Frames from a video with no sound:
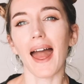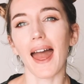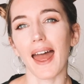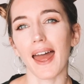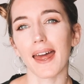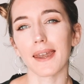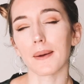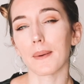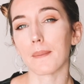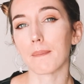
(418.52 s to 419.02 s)

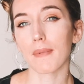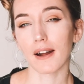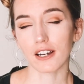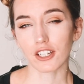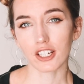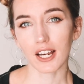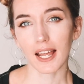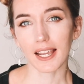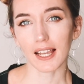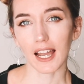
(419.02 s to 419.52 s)
And
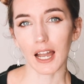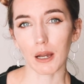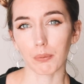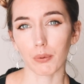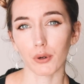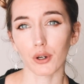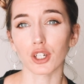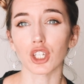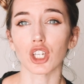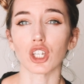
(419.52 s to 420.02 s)
much like
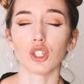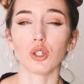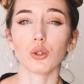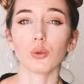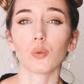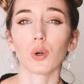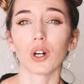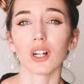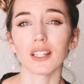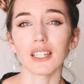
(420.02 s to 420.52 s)
Upwork, you
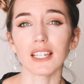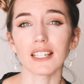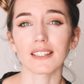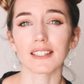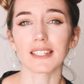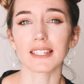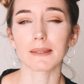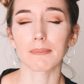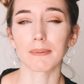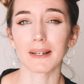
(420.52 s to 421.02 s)
will need to
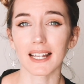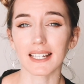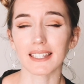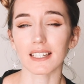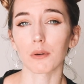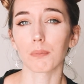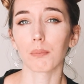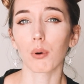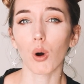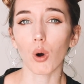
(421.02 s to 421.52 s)
split
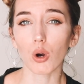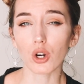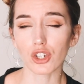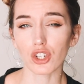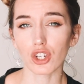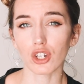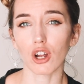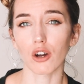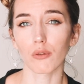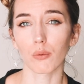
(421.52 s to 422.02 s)
a
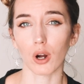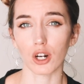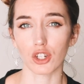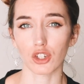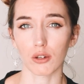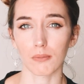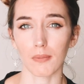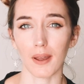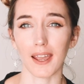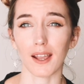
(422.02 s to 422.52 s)
portion of what
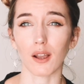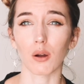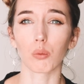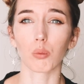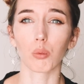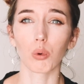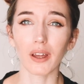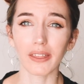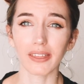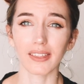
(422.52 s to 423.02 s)
you make
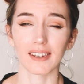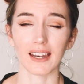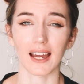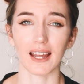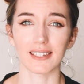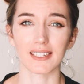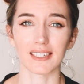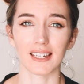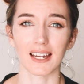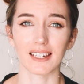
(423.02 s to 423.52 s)
with
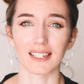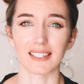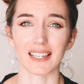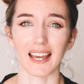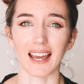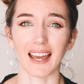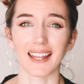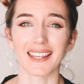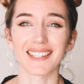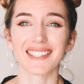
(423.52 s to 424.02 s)
99
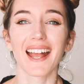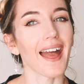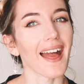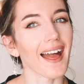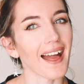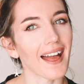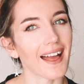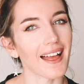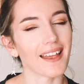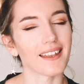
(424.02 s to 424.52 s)
Designs.
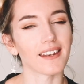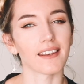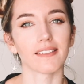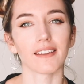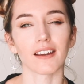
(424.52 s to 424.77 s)
And